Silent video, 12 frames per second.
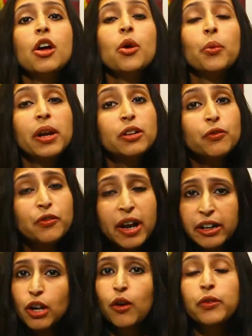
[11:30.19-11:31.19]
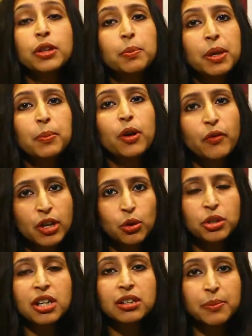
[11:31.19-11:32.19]
when very often the people of
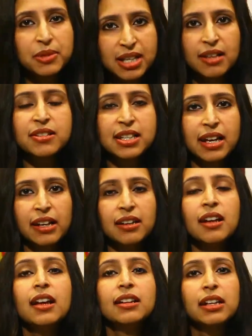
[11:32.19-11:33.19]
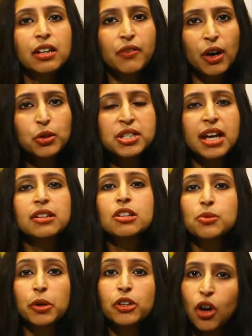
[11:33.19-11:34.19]
Ayodhya themselves said that if
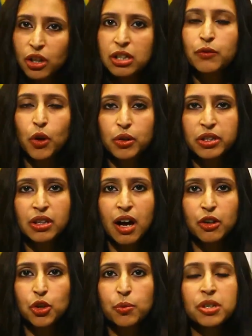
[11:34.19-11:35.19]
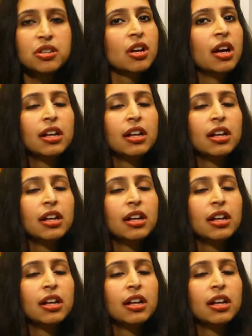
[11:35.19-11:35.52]
outsiders were not involved in the argument,